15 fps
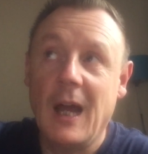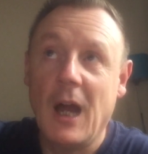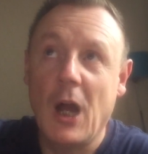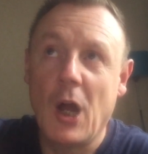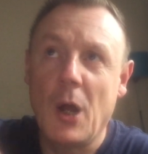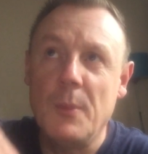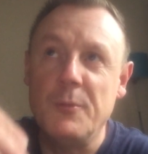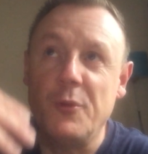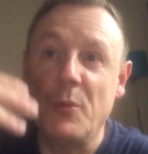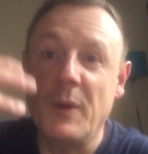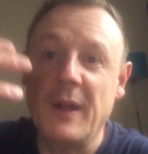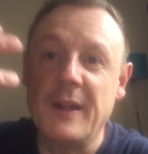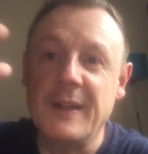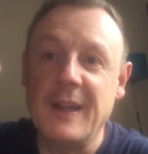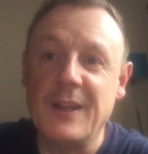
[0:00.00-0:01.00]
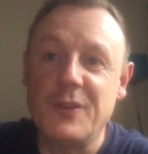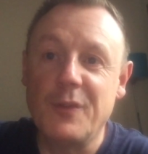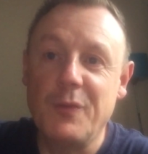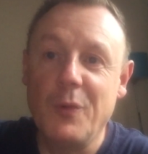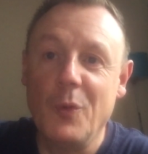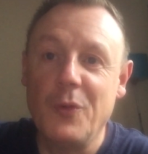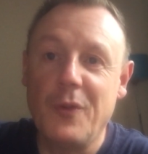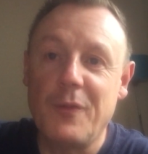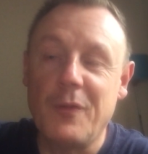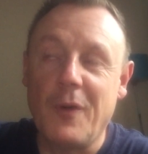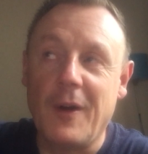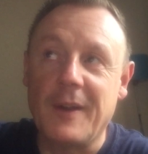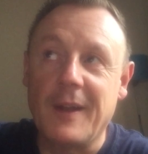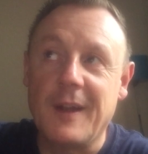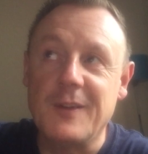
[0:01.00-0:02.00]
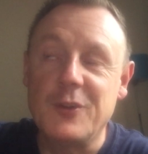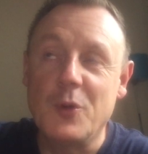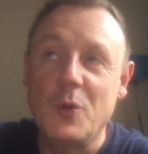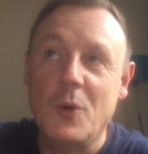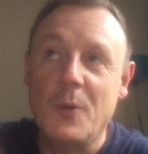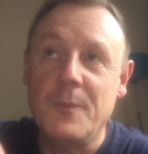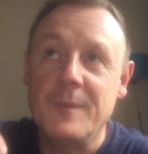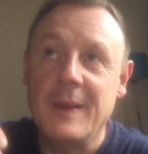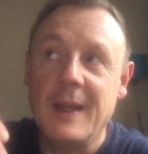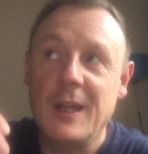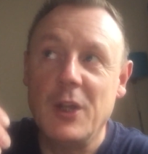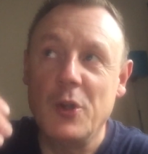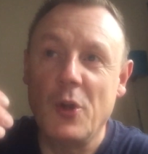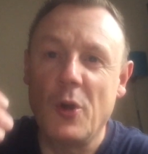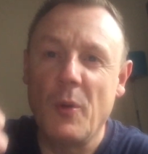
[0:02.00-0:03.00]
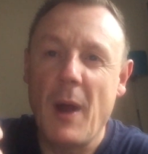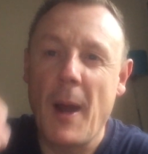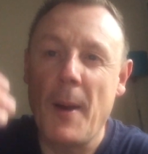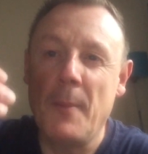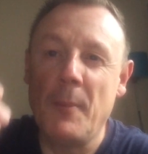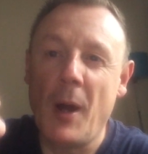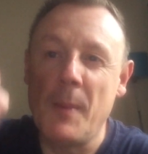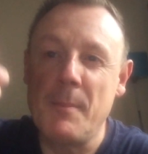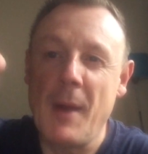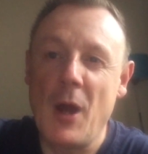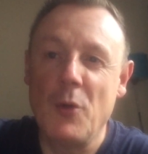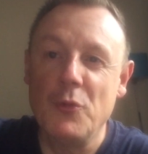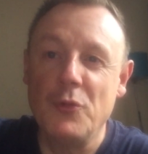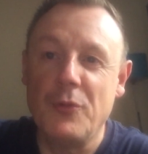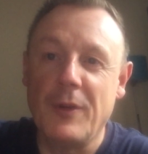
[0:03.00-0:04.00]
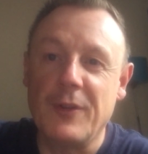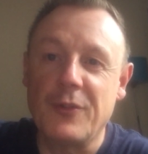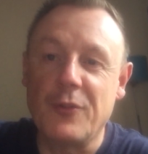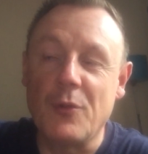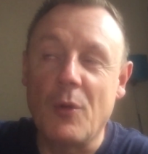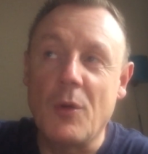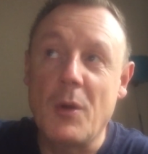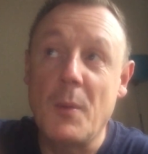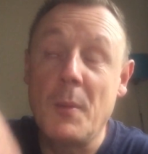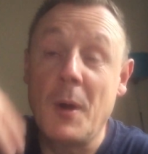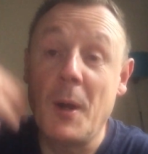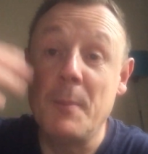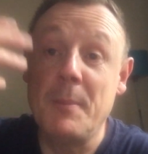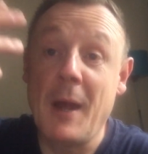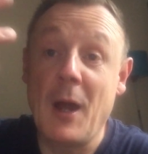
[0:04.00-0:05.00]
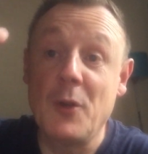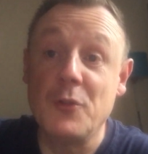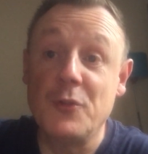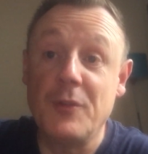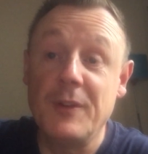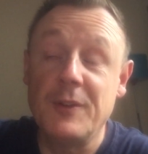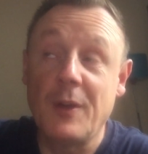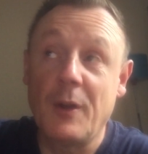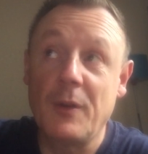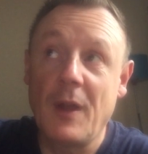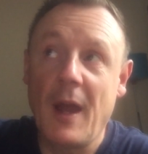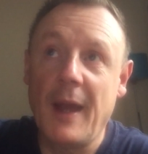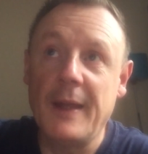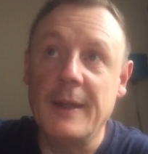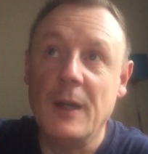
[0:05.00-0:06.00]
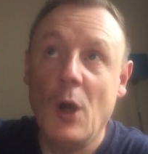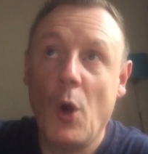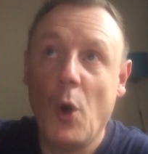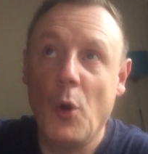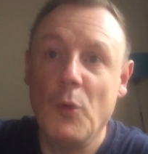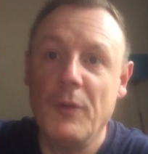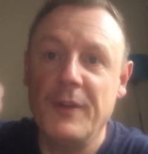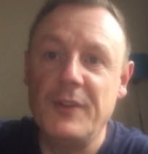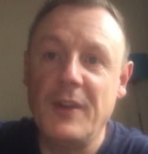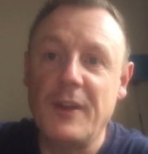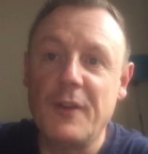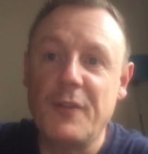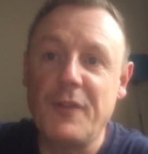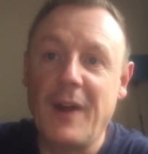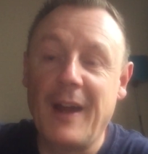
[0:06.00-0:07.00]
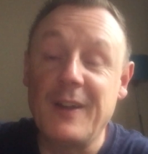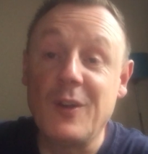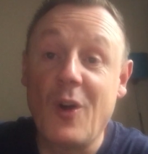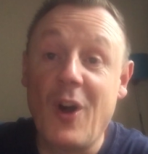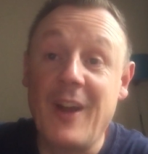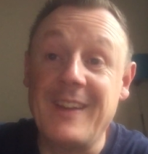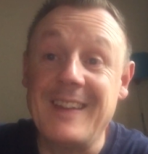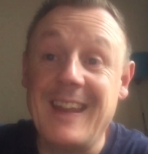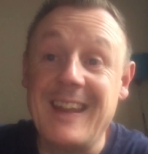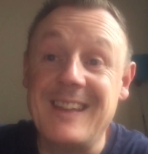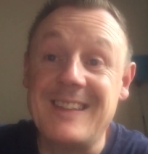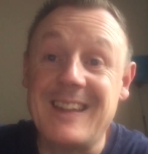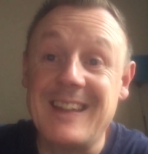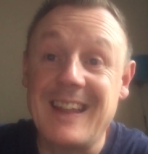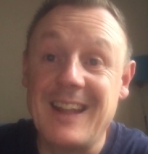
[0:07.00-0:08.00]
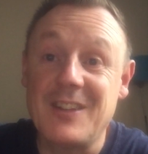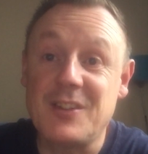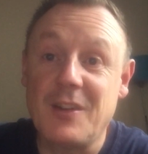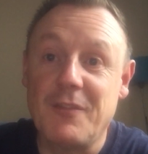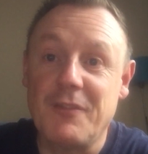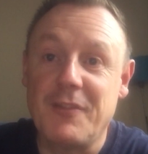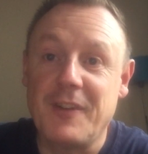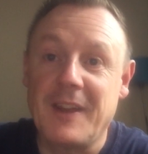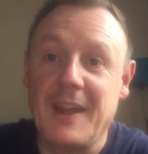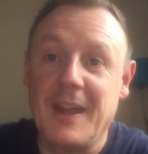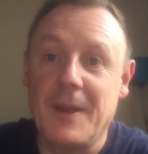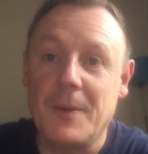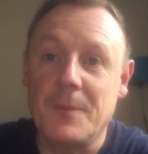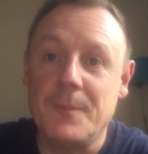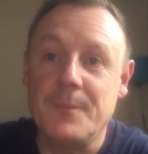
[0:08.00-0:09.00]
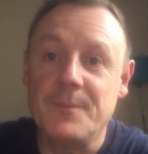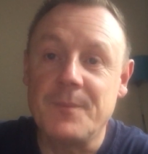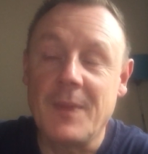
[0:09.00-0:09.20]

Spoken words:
Do I need to fortify that door? You know, are my boundaries strong? Are my boundaries okay? Or is it the fact that I need to let something in?